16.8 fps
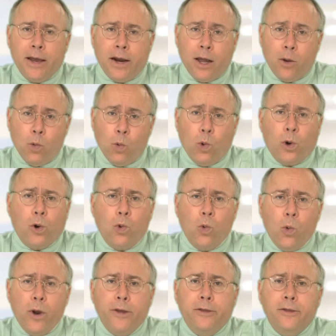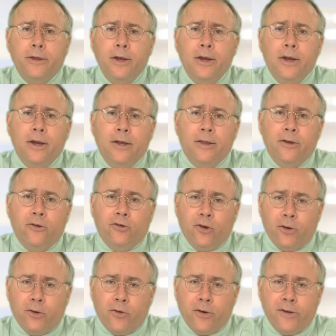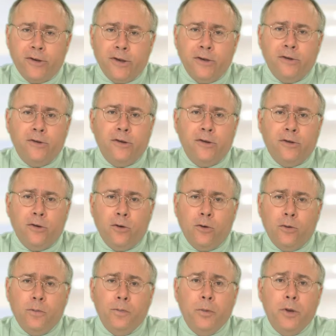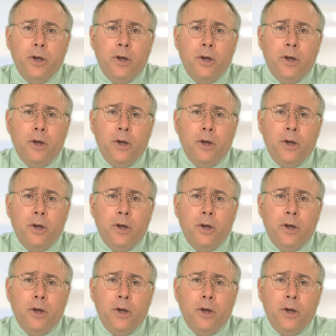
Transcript: and I work with the Children's Institute